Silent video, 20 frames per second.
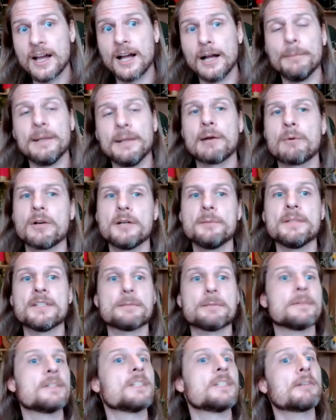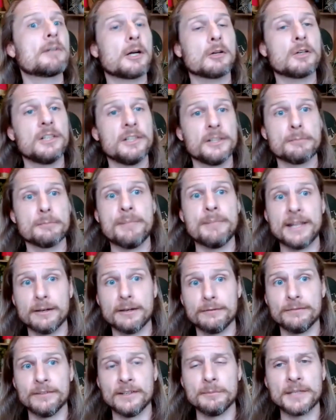And I want to be specific about clear
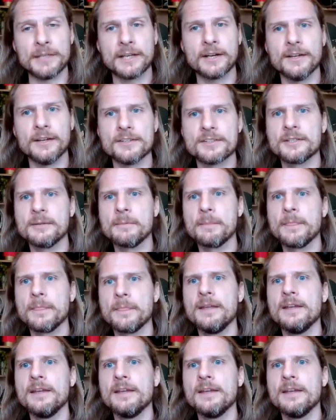benefit because